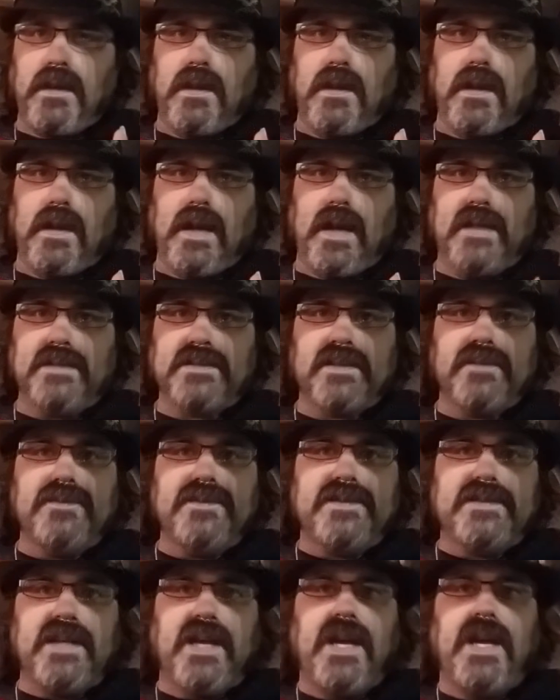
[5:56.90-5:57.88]
As I
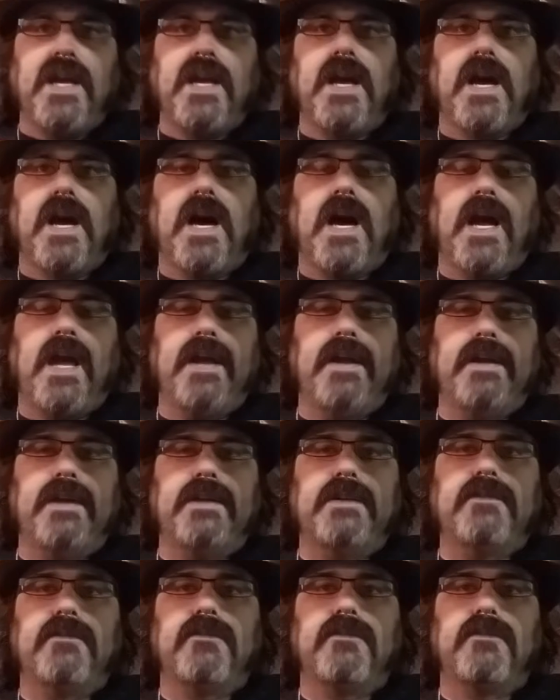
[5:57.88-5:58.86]
was saying,
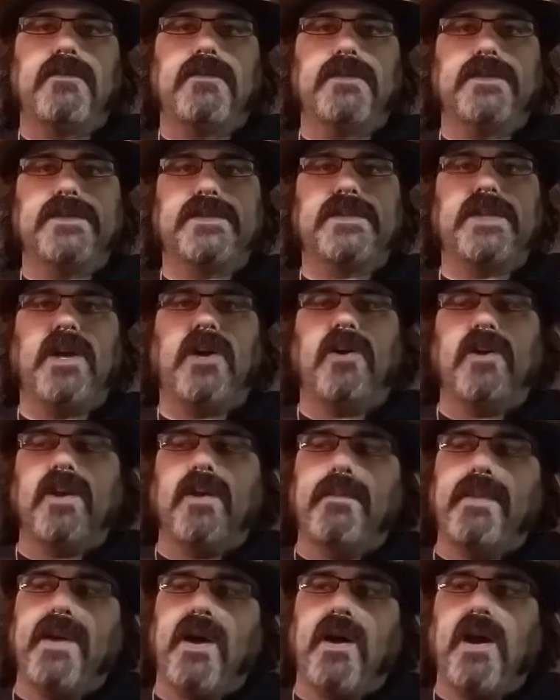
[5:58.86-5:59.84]
I was telling
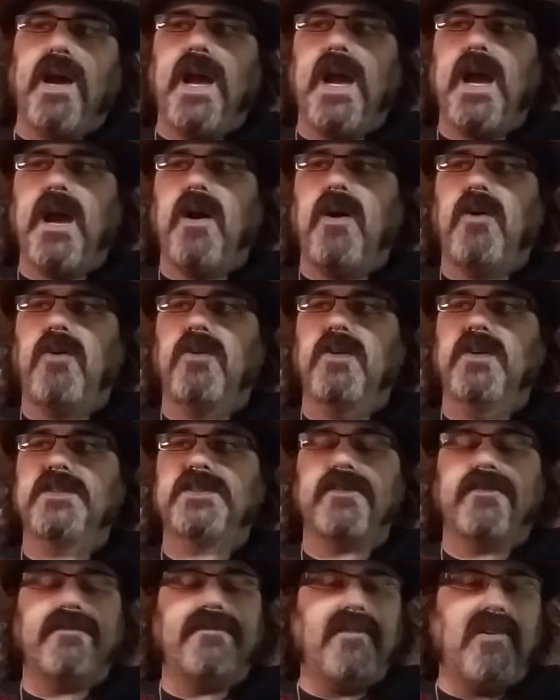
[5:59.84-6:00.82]
about how
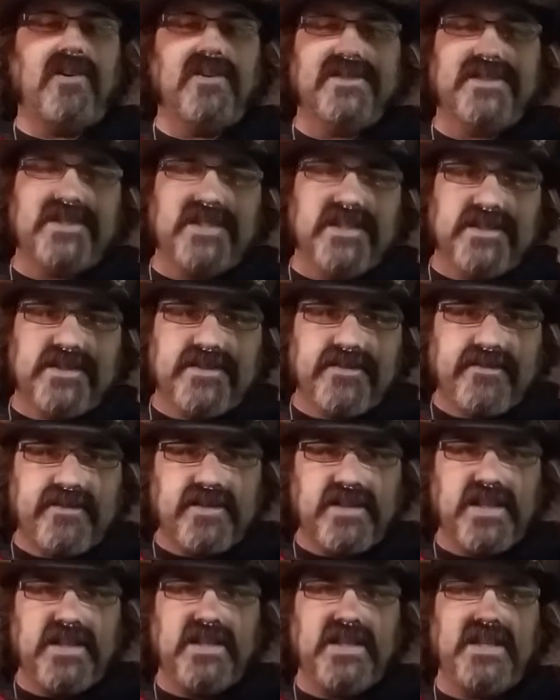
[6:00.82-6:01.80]
it's a false sense of
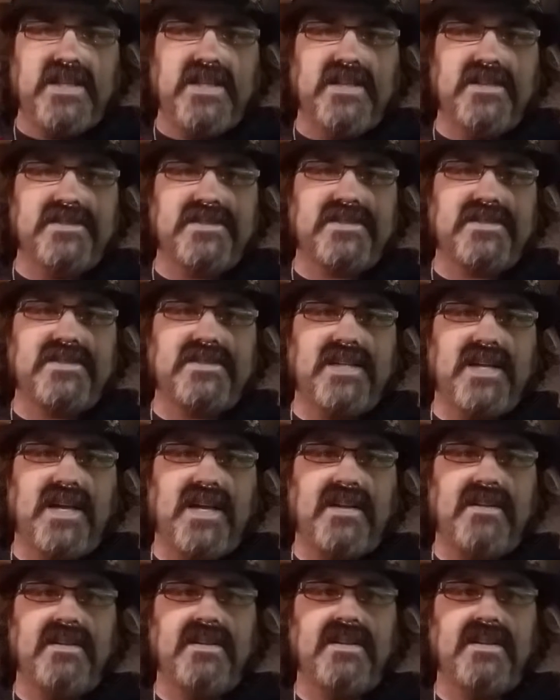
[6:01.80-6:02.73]
cleanliness that